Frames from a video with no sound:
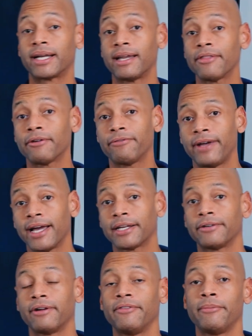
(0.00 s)
But another
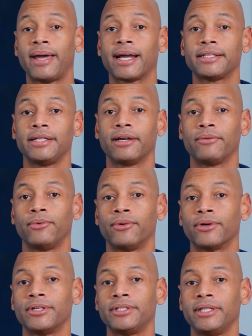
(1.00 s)
factor of the Maxeon
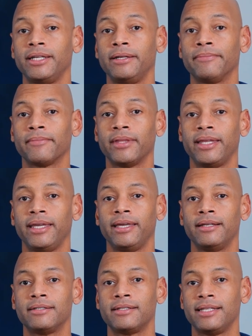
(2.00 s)
warranty
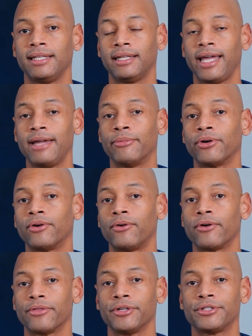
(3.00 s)
is the labor
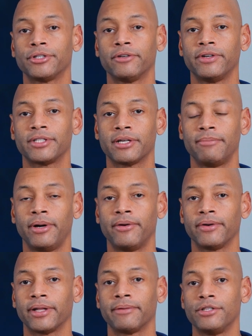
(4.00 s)
or the service
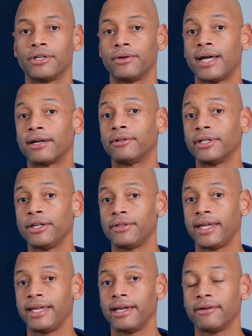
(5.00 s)
component. So not only do
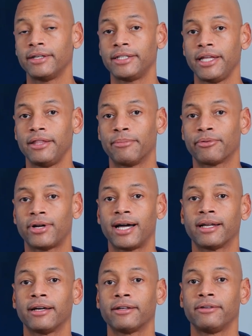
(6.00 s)
they guarantee the
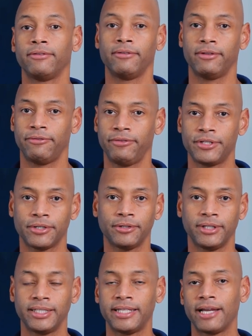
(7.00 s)
product, the
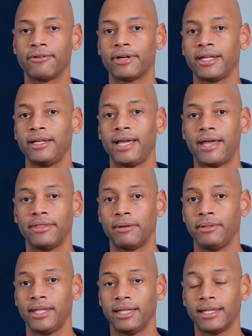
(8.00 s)
physical integrity, and the,
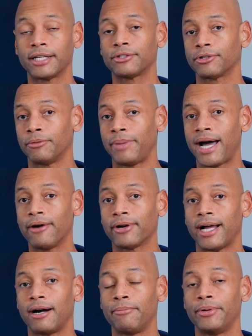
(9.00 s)
the electrical
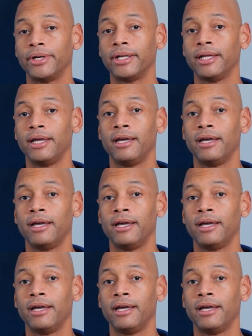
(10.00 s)
power output,